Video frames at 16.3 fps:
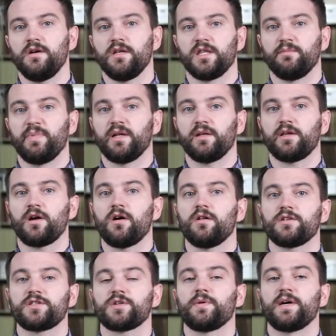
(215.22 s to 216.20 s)
The building
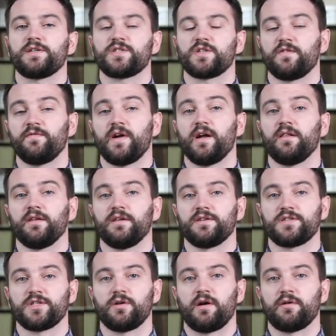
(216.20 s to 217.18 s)
also has surveillance
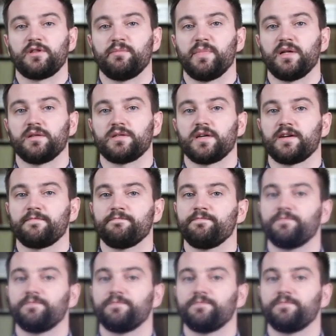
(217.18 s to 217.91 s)
throughout the building.